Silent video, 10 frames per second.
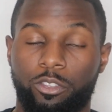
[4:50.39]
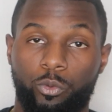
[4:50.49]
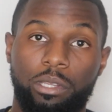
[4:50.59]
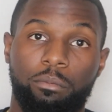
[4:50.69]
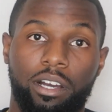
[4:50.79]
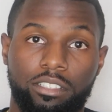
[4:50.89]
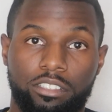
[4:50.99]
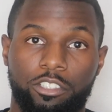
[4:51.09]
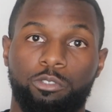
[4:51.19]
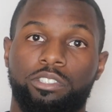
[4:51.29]
3
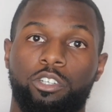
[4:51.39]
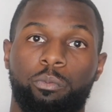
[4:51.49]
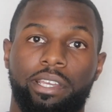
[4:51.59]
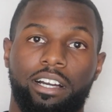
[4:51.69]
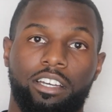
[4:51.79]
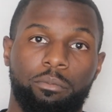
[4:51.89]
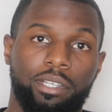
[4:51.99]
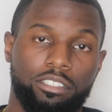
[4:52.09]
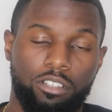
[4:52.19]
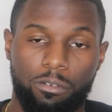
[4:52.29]
months, you still make a
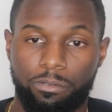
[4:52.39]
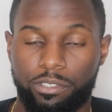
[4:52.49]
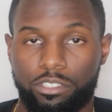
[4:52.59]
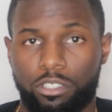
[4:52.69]
commission off of it.